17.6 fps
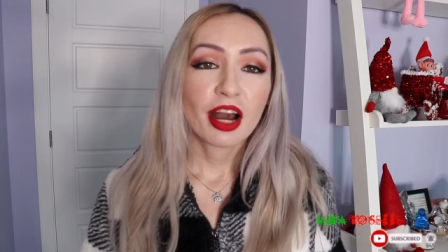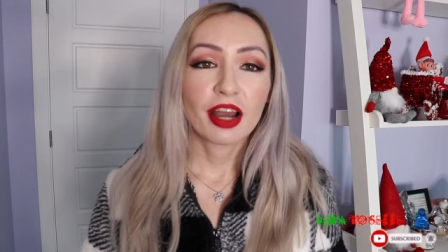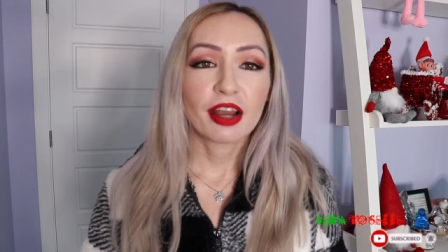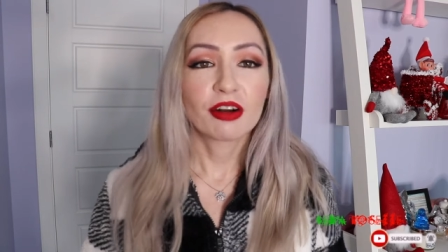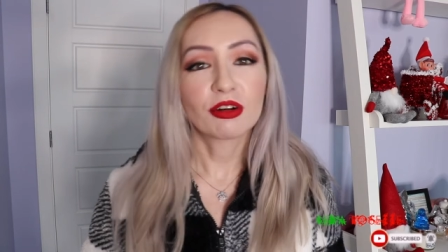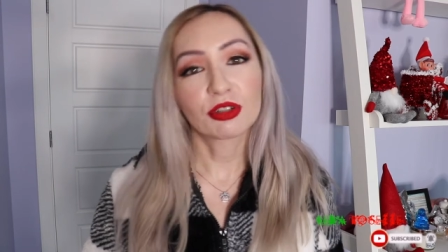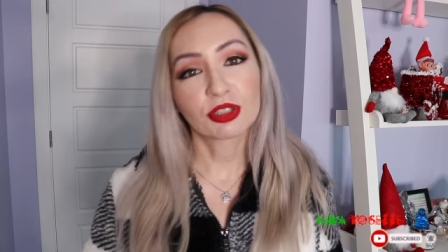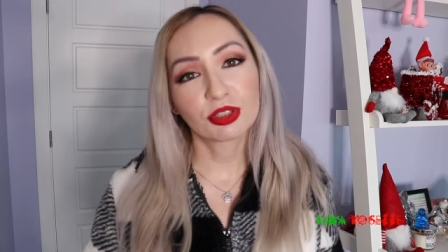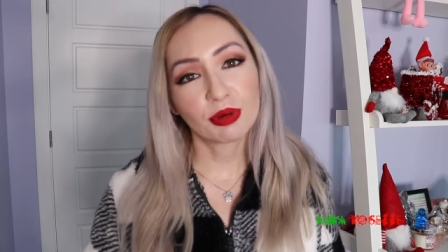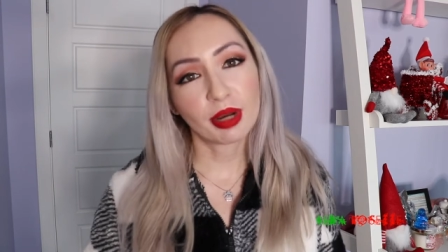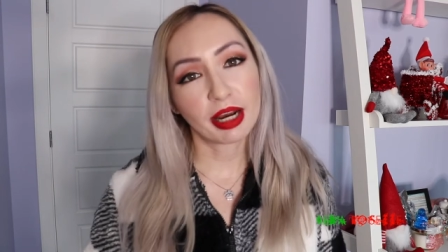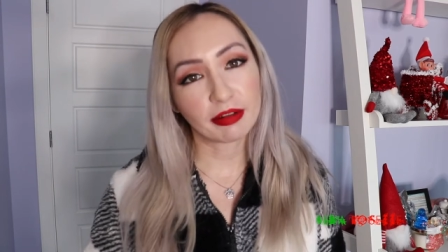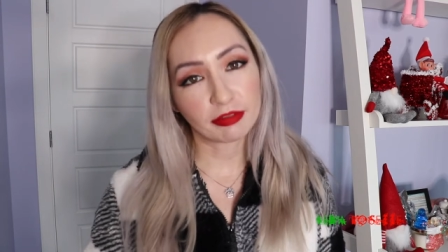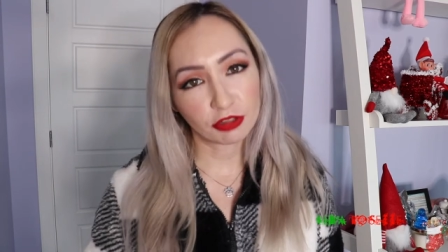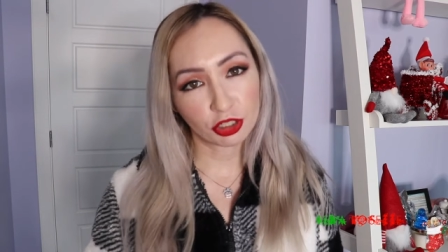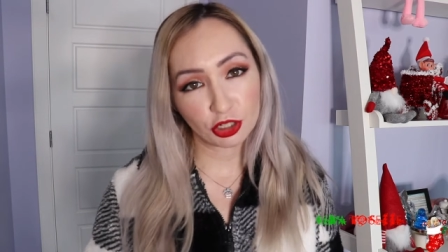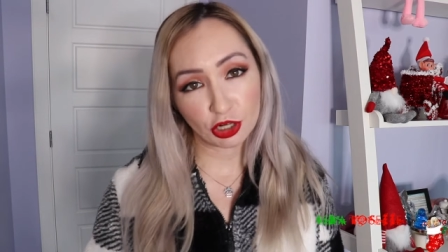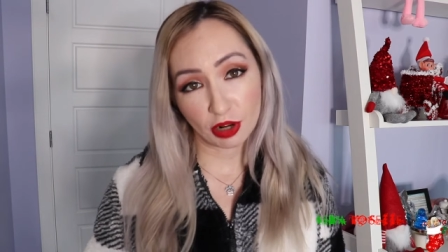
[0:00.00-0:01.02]
I also
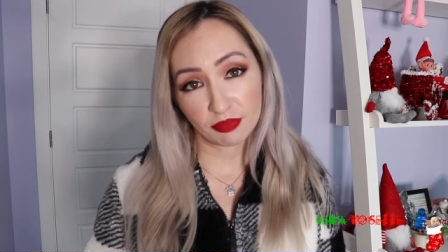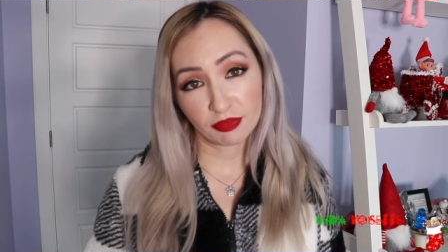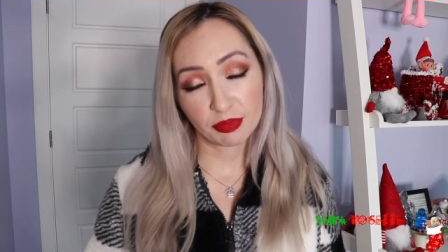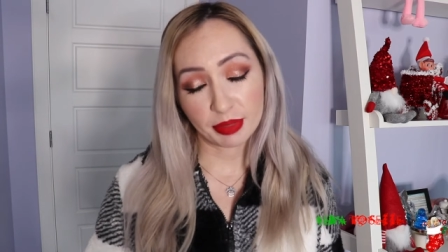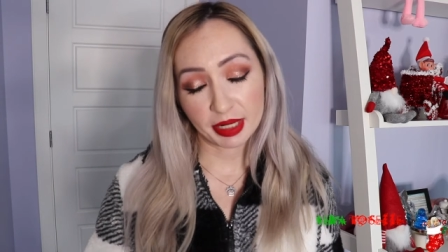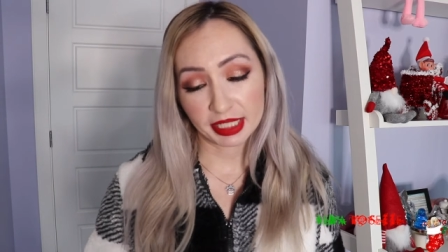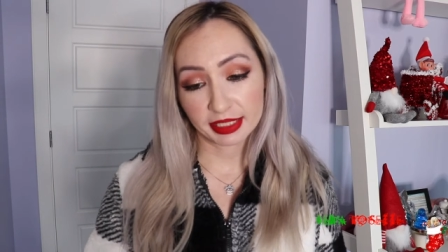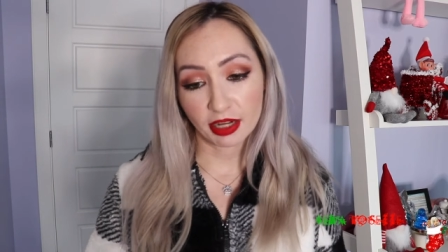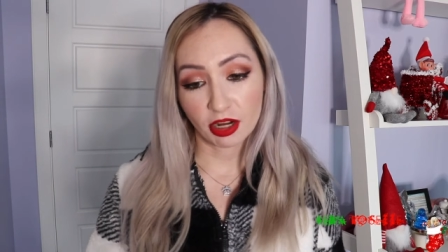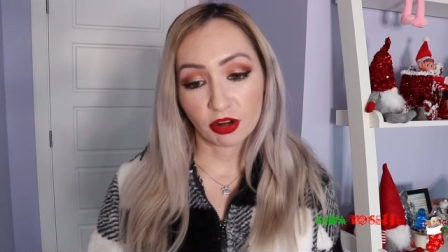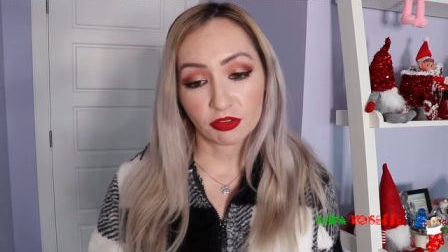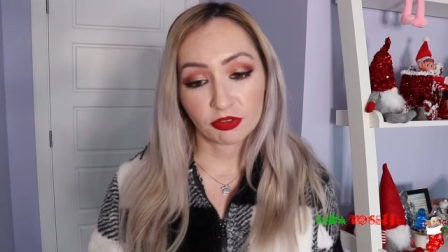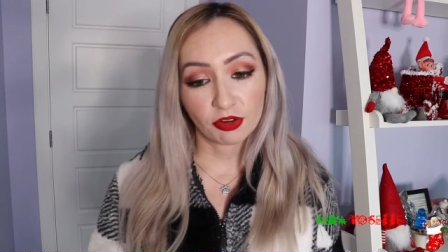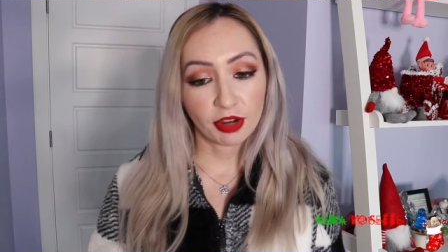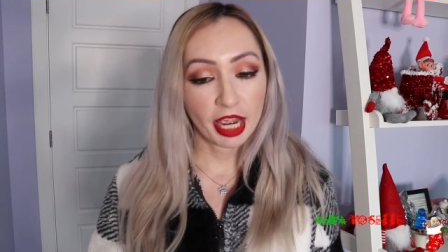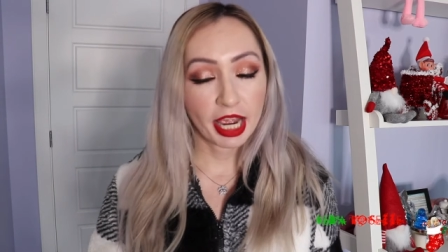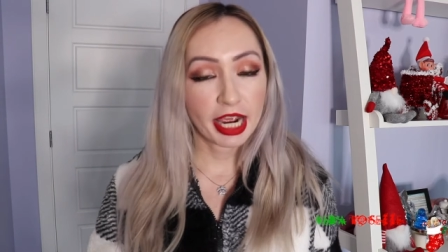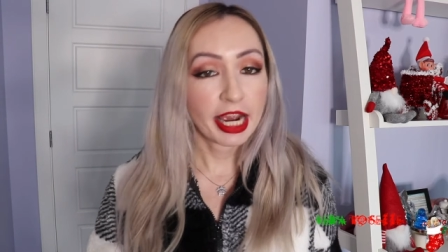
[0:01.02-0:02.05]
have to shop for
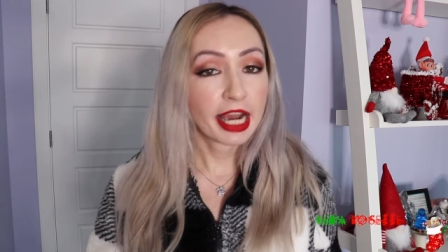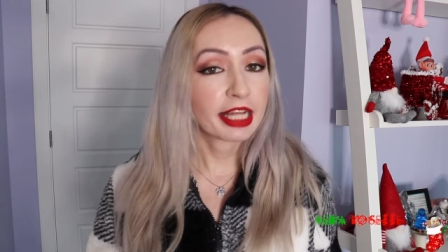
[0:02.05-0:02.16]
myself, okay?